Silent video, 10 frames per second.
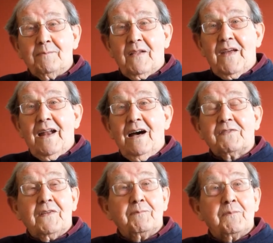But then
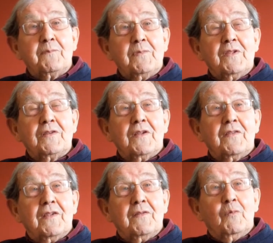after
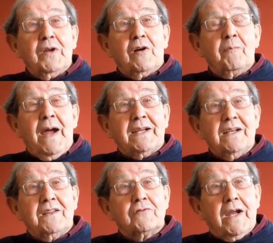we got back
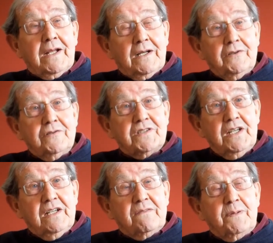into the regular routine